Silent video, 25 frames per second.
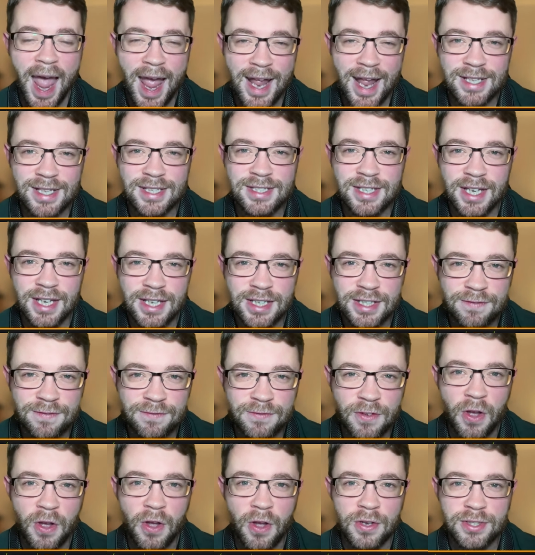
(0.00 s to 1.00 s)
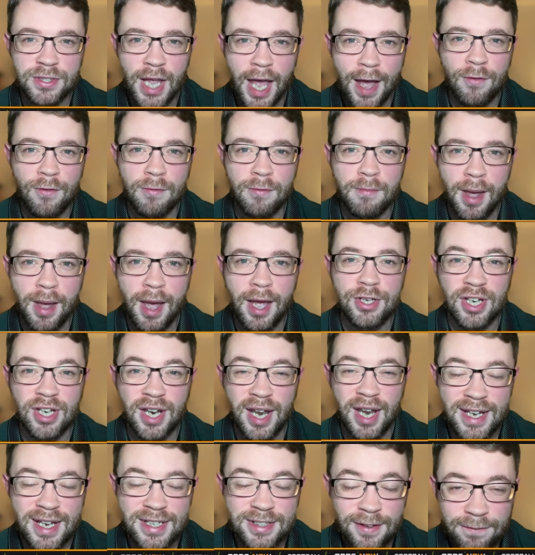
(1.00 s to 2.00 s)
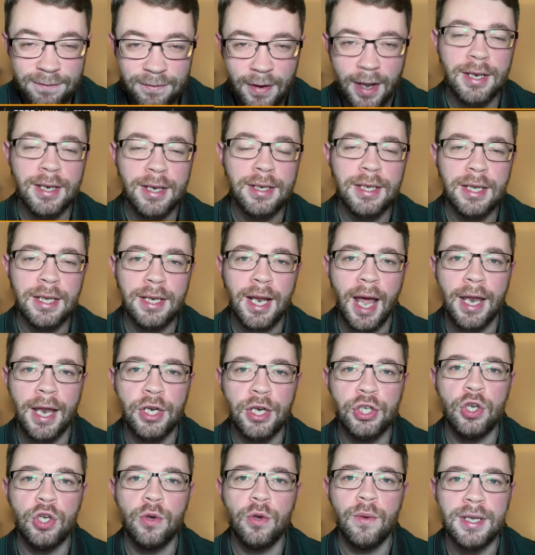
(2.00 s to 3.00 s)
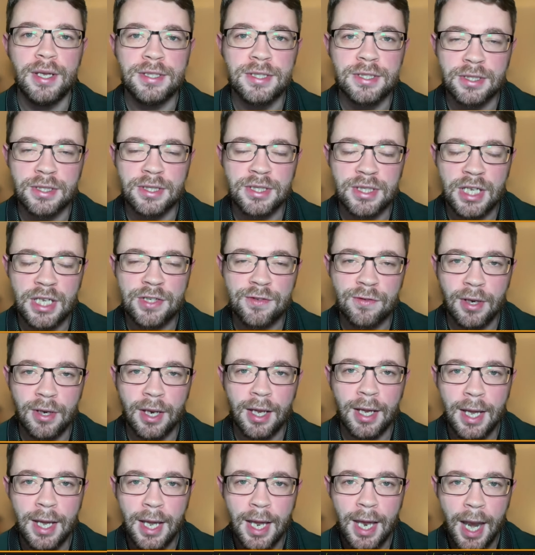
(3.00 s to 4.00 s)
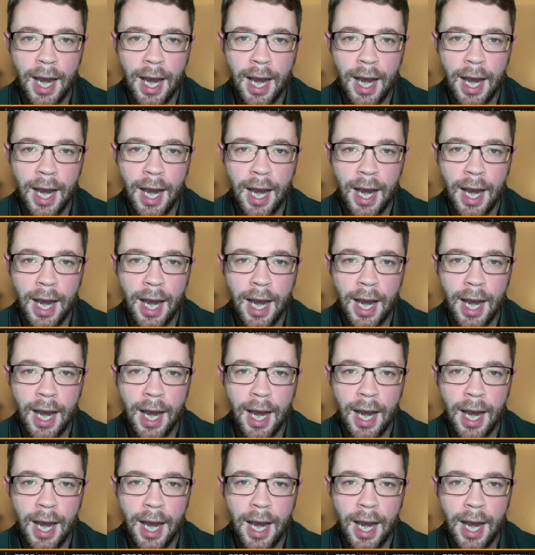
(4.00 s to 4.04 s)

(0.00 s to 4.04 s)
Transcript: enter his first ever major that he's defending and do it successfully?